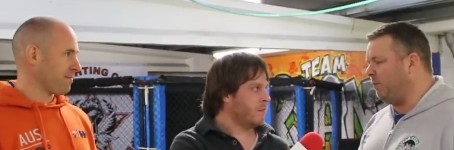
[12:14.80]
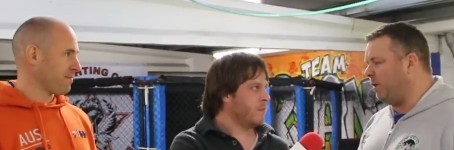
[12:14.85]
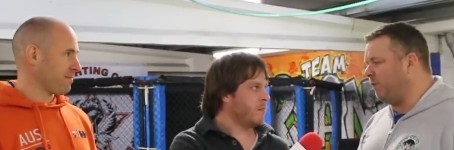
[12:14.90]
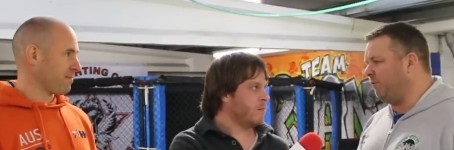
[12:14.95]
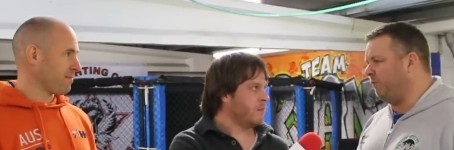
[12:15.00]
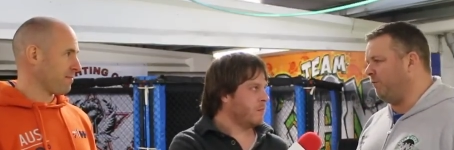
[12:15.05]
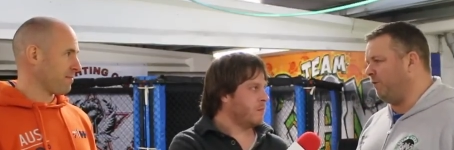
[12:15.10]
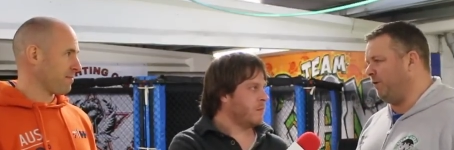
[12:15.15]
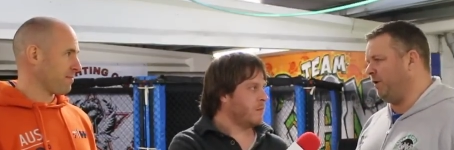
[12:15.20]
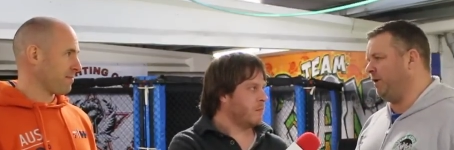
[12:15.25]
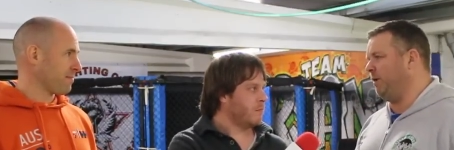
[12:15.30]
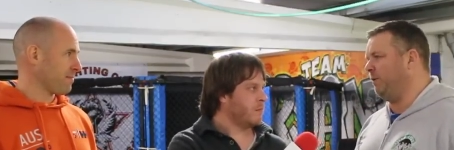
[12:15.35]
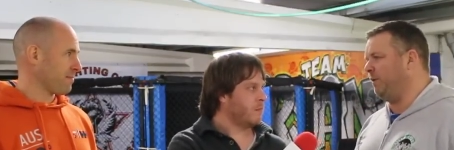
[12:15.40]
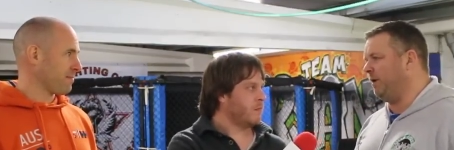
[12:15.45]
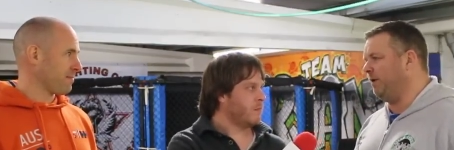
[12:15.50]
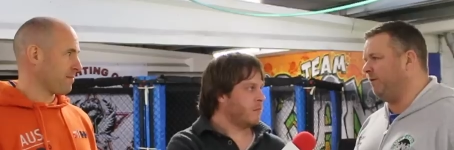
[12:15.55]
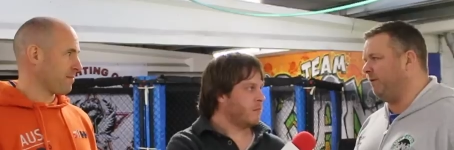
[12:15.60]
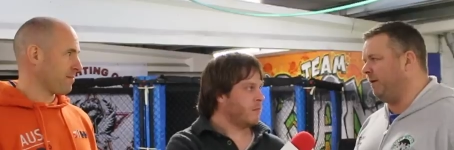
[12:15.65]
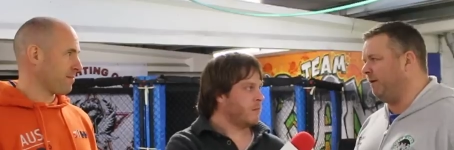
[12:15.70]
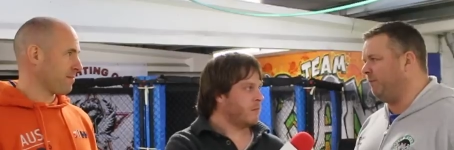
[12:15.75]
Speaker 1: wasn't fighting New
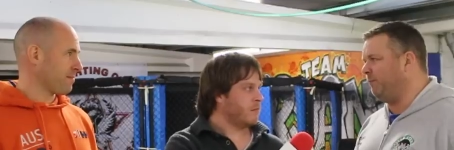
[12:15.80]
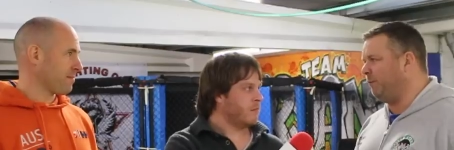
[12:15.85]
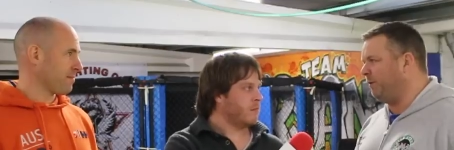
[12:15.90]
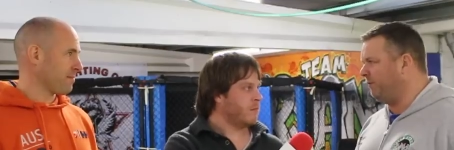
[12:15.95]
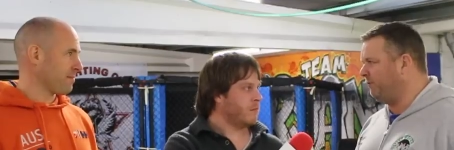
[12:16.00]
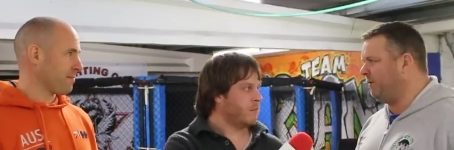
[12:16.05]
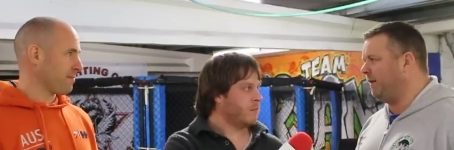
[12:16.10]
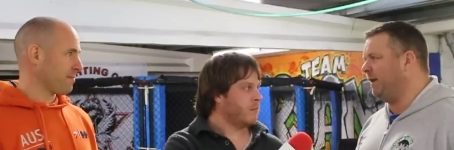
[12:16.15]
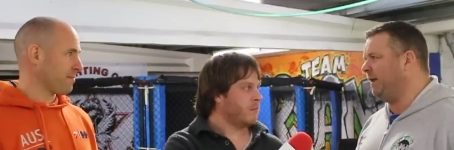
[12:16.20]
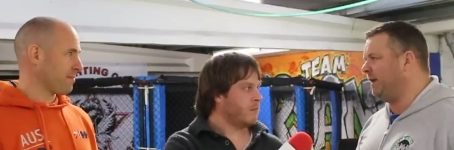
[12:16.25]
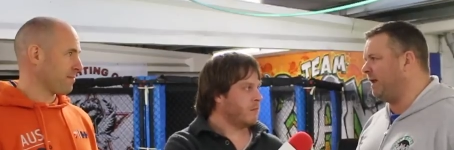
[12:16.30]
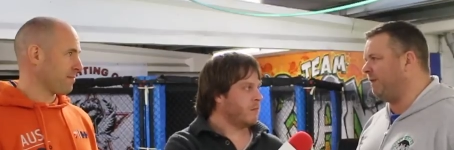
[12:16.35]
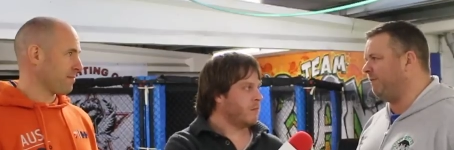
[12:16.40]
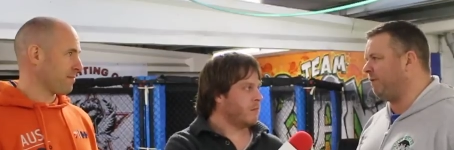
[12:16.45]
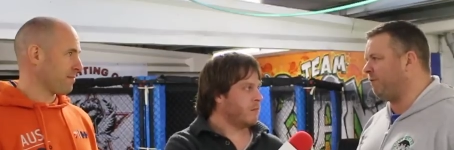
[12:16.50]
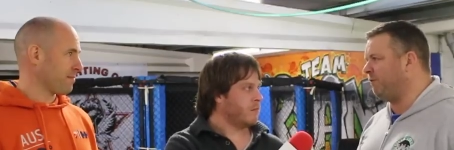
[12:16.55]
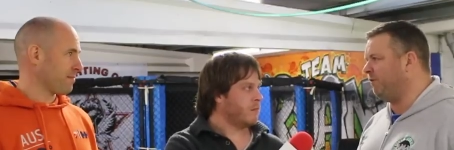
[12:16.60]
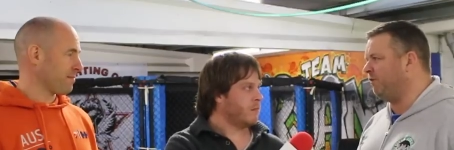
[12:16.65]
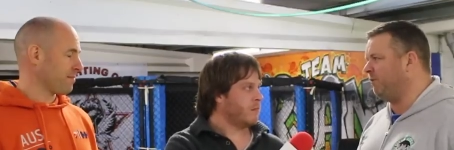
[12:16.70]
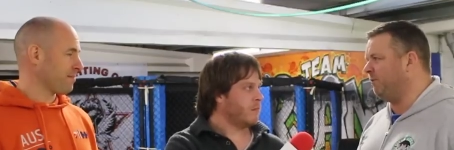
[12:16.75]
Year's Eve, but he still didn't have a
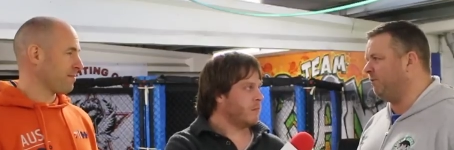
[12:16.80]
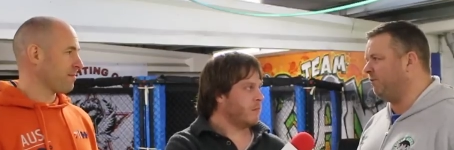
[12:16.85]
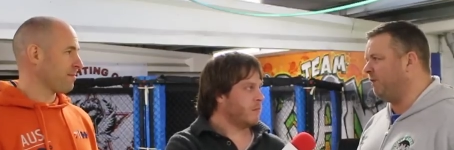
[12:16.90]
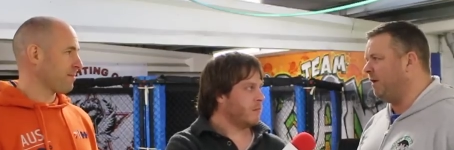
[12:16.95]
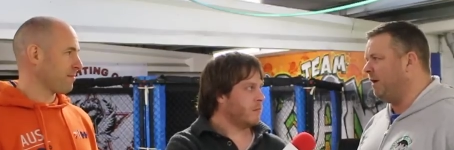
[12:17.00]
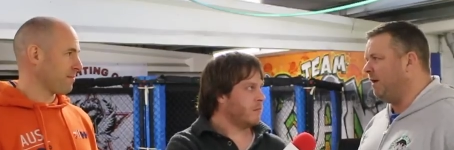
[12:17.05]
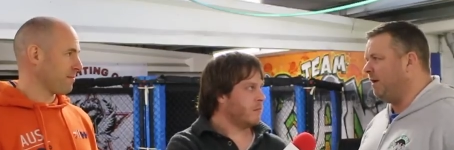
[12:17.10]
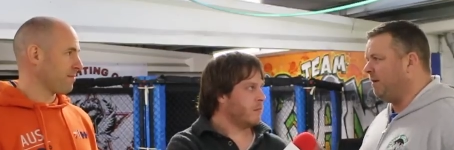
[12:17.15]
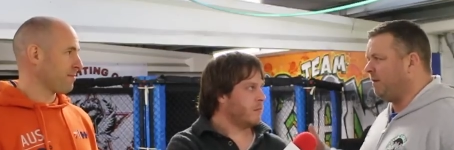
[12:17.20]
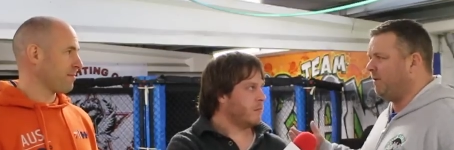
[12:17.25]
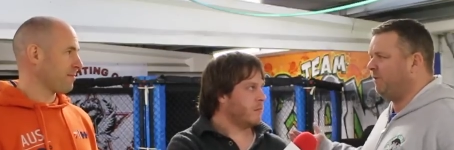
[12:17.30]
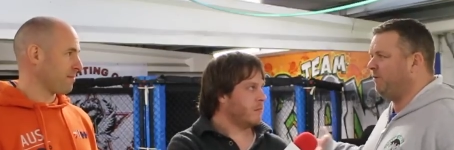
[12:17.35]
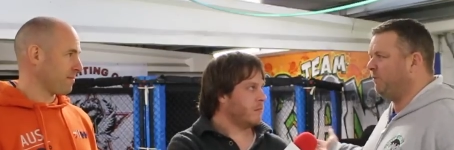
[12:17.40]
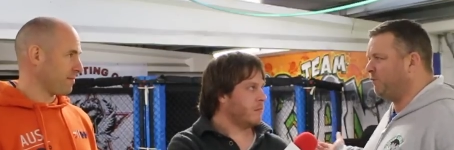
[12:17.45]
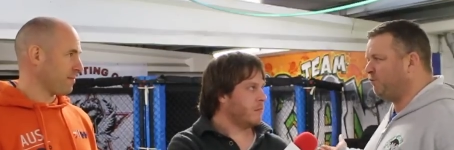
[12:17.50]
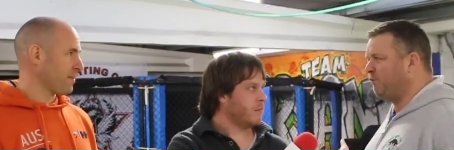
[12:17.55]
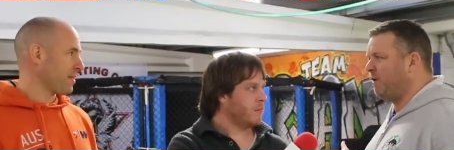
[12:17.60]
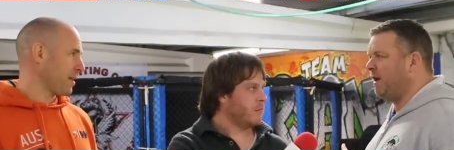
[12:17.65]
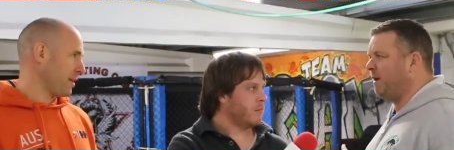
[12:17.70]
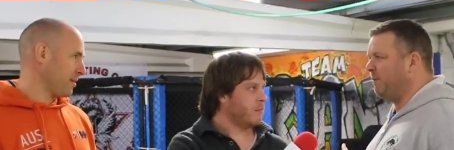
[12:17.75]
Christmas because he was
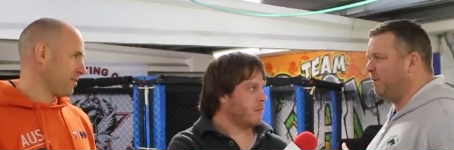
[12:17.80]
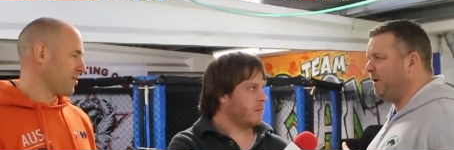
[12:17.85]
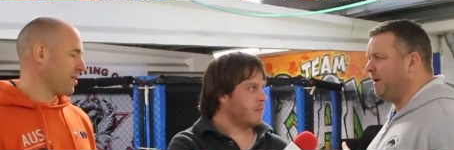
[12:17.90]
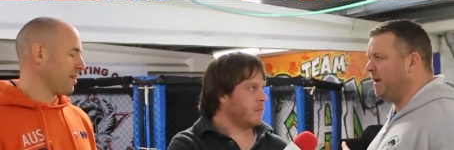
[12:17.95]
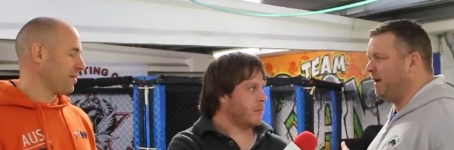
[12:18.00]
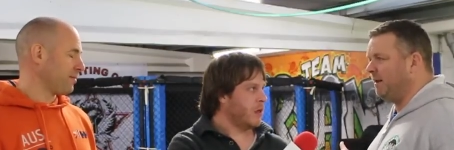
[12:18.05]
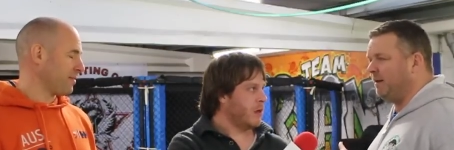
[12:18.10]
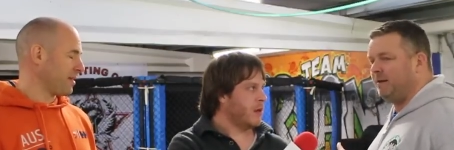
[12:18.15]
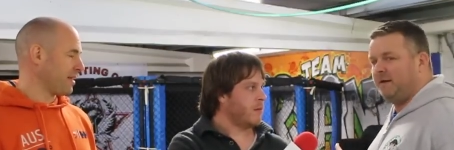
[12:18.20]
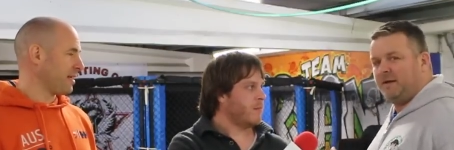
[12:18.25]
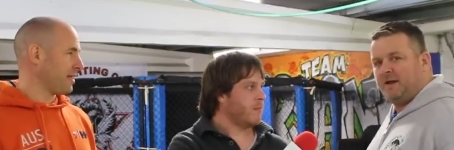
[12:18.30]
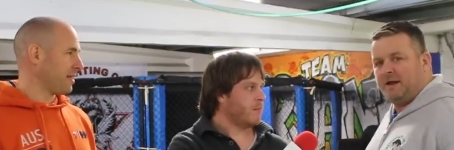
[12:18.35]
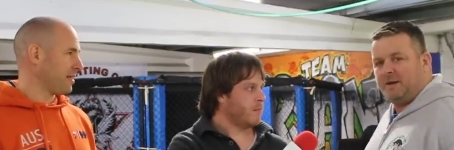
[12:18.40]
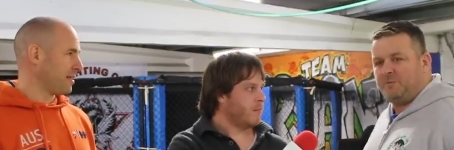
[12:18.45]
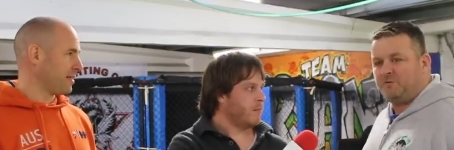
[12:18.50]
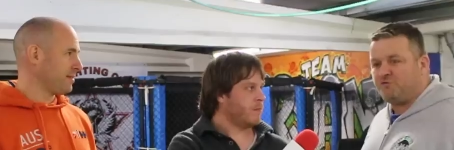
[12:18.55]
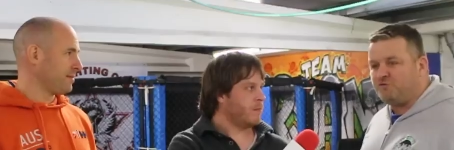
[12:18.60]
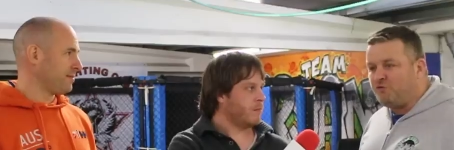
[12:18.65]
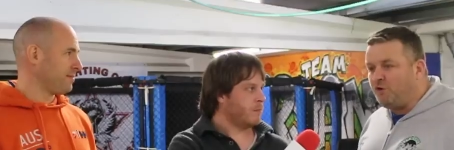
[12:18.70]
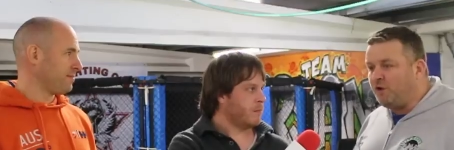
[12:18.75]
training with Neil. He
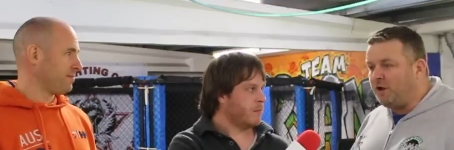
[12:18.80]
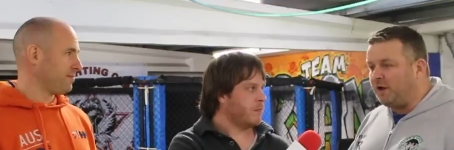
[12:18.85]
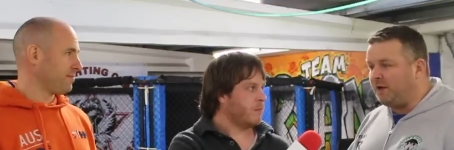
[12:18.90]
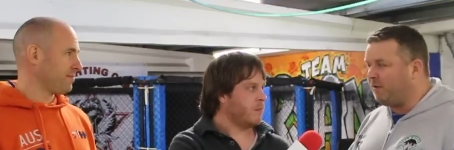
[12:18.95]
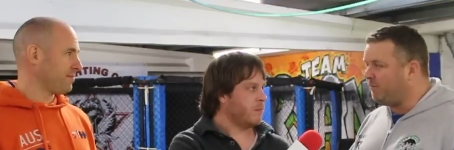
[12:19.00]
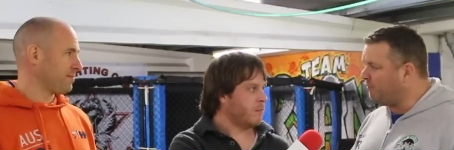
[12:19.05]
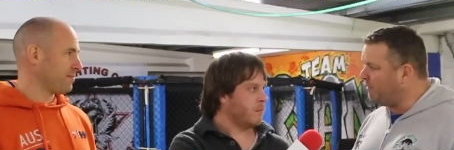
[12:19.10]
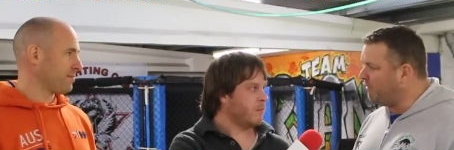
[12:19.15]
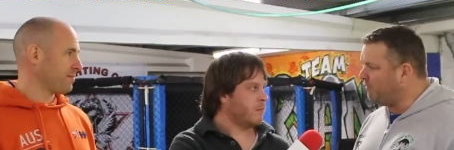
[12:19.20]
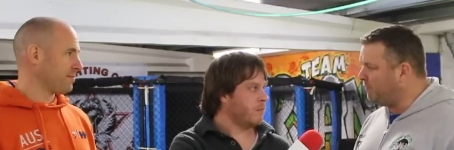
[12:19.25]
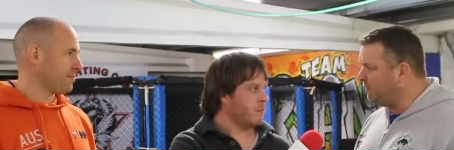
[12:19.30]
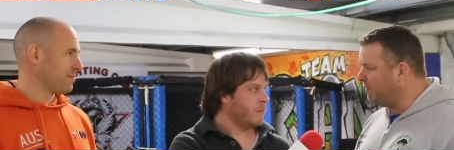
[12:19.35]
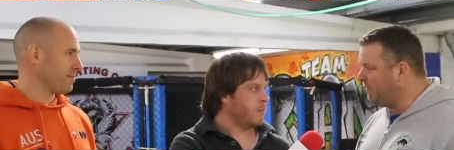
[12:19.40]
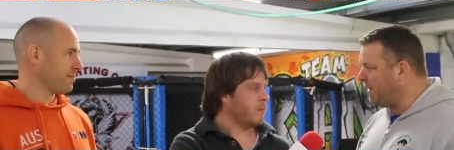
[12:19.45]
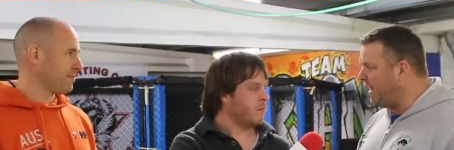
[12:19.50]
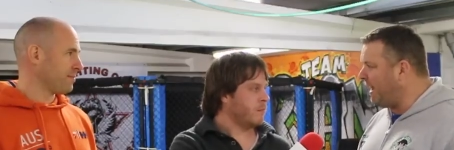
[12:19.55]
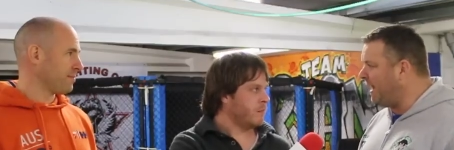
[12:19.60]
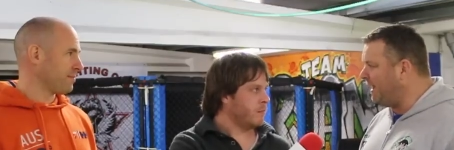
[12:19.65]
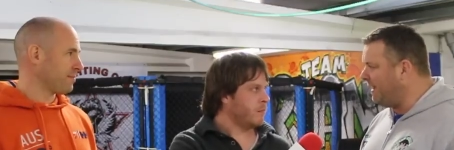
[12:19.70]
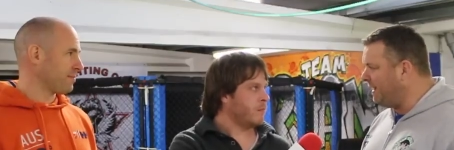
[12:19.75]
was running Christmas
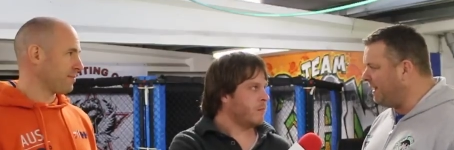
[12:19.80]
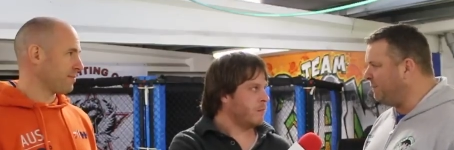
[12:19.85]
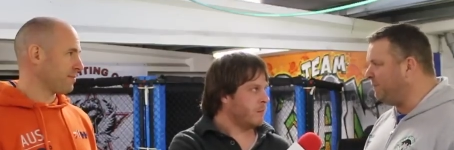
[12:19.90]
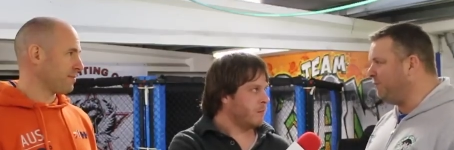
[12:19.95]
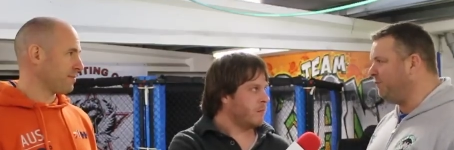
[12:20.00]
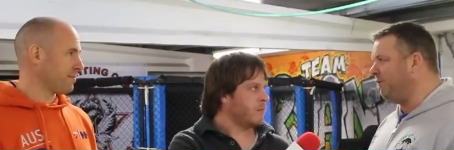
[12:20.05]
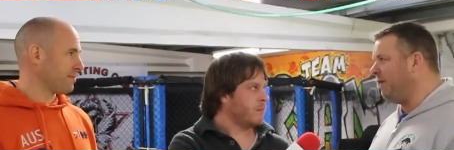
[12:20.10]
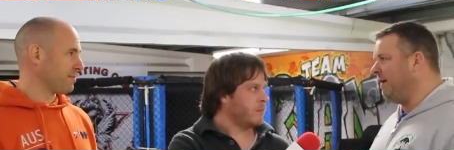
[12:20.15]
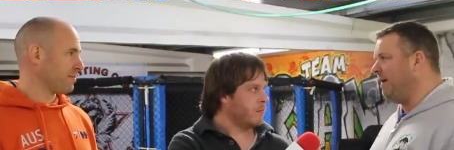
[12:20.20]
Day. He was